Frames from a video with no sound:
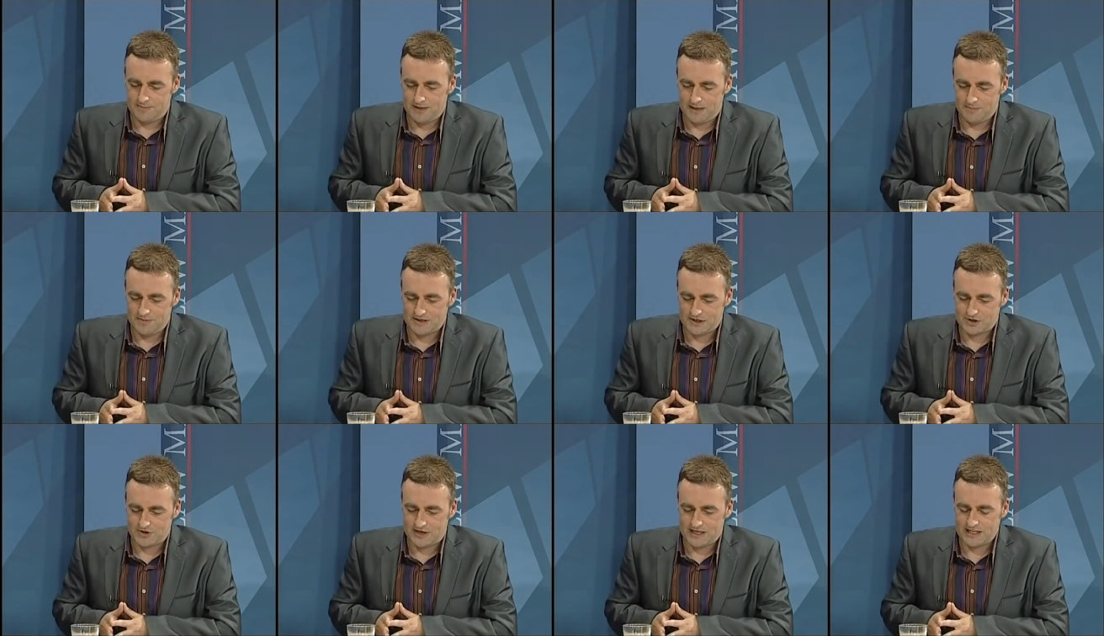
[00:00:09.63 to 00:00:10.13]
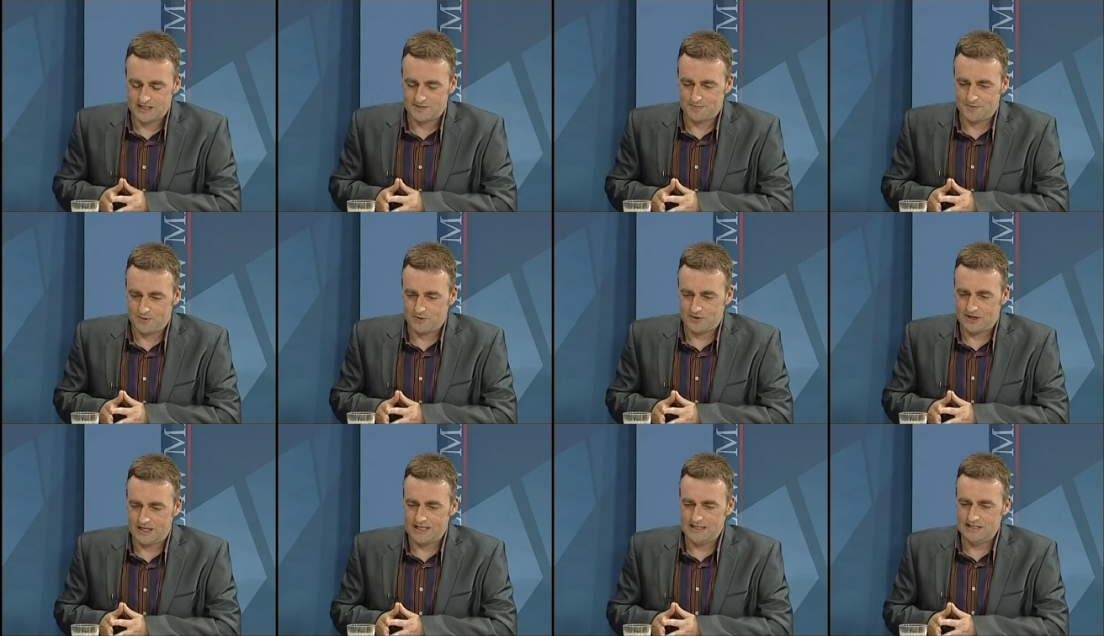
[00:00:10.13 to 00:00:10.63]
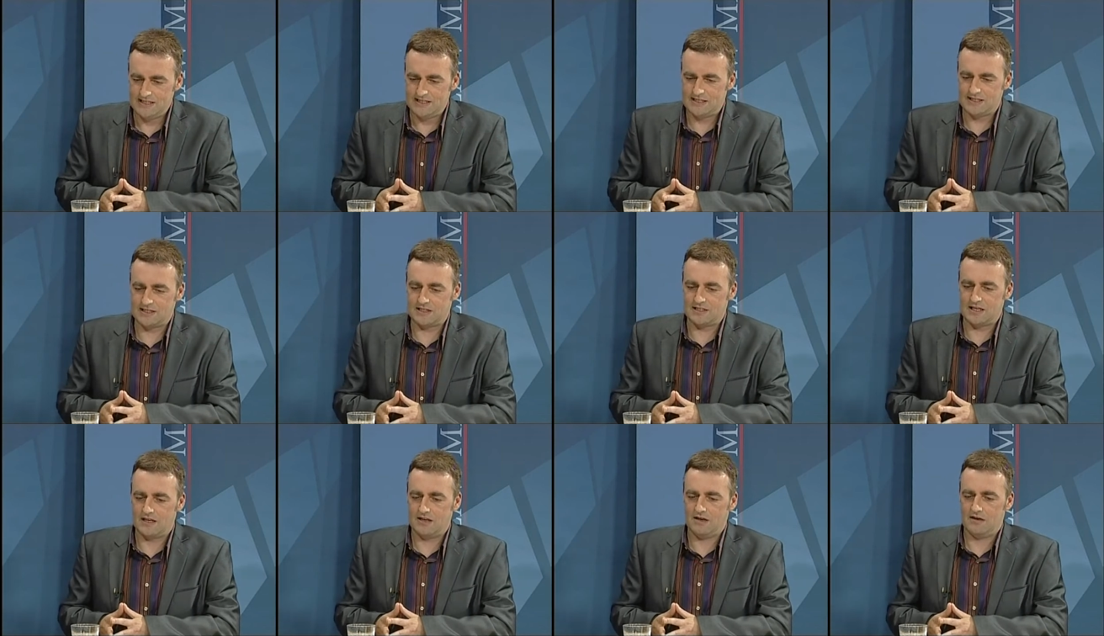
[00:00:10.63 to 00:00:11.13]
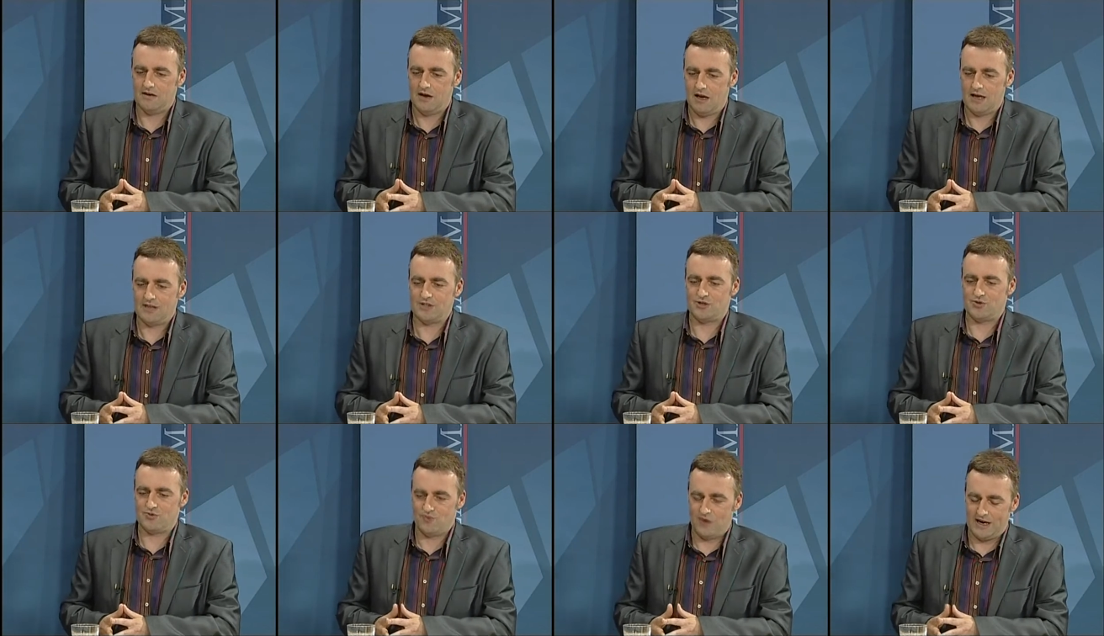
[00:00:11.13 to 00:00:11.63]
public transport is
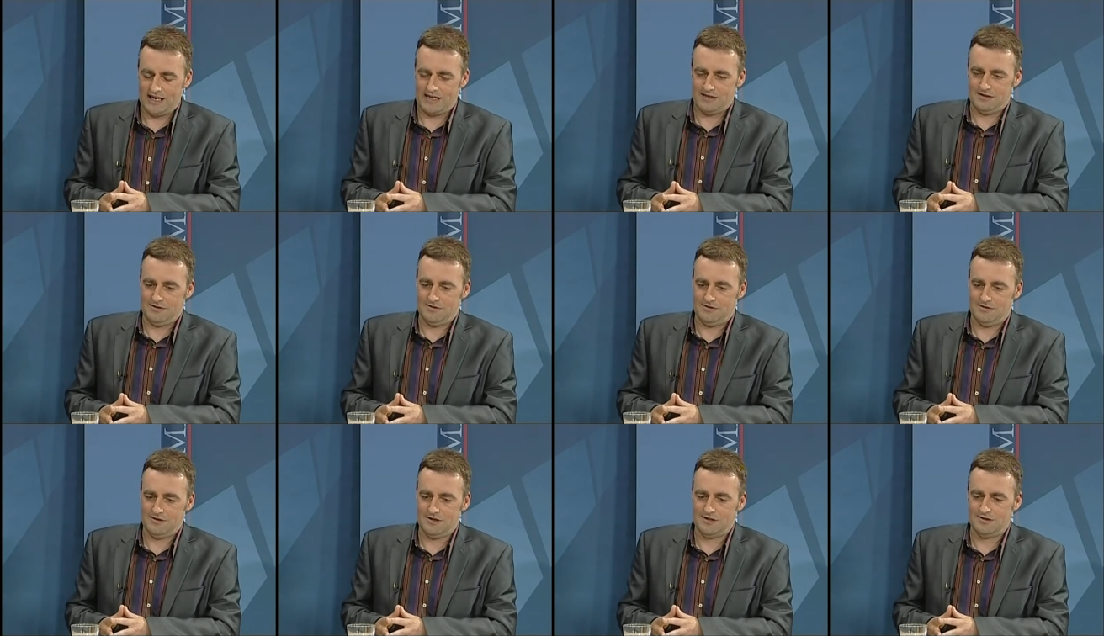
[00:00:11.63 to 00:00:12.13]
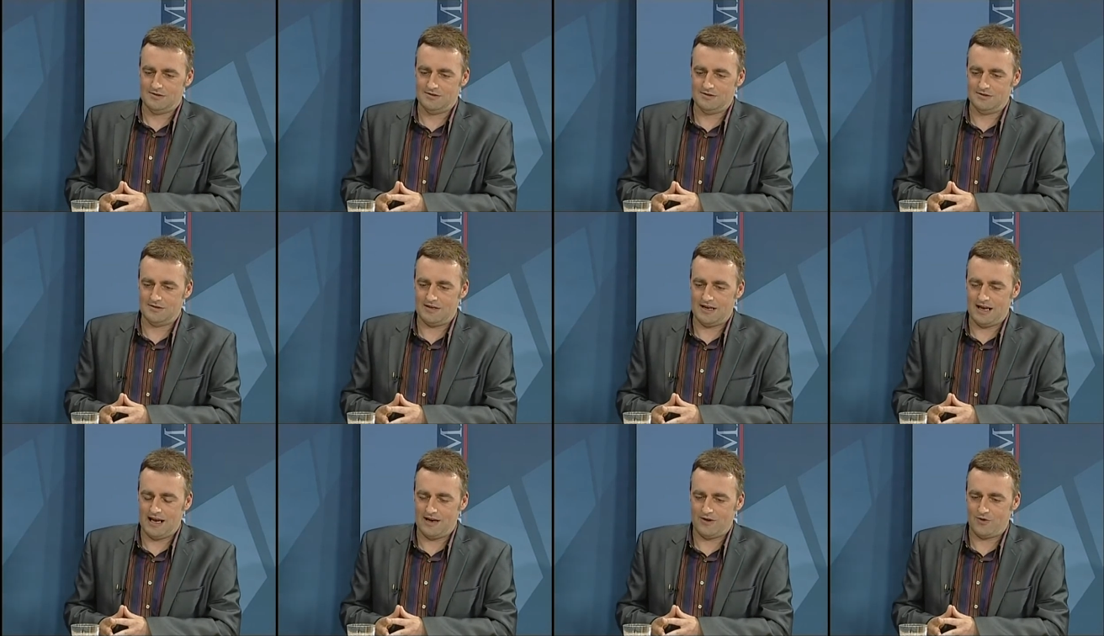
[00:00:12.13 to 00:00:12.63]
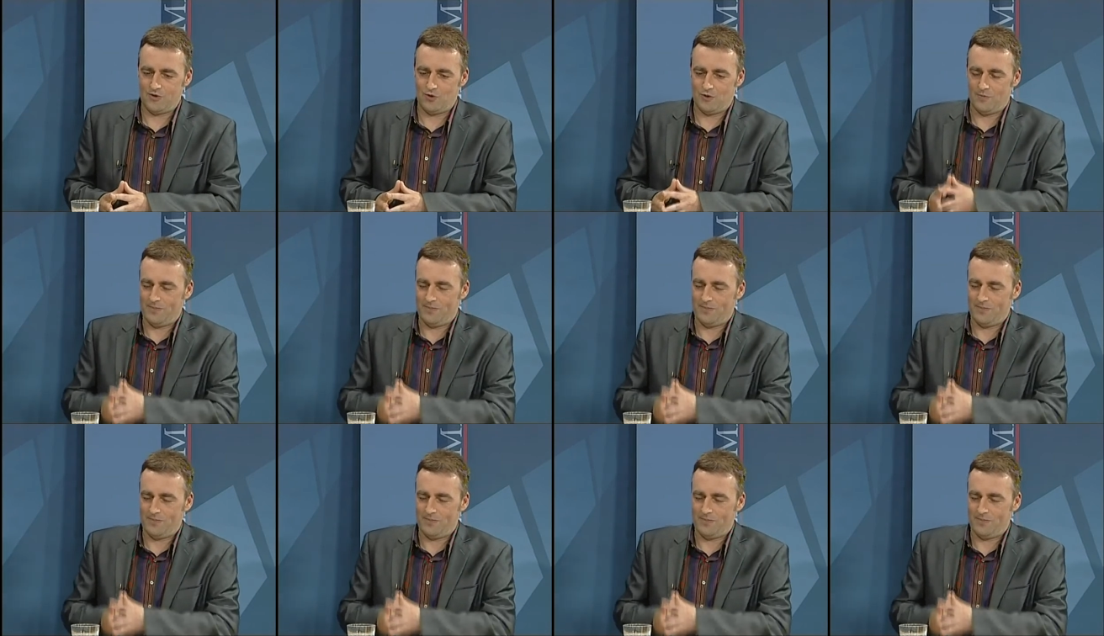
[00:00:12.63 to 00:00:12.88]
light rail, and your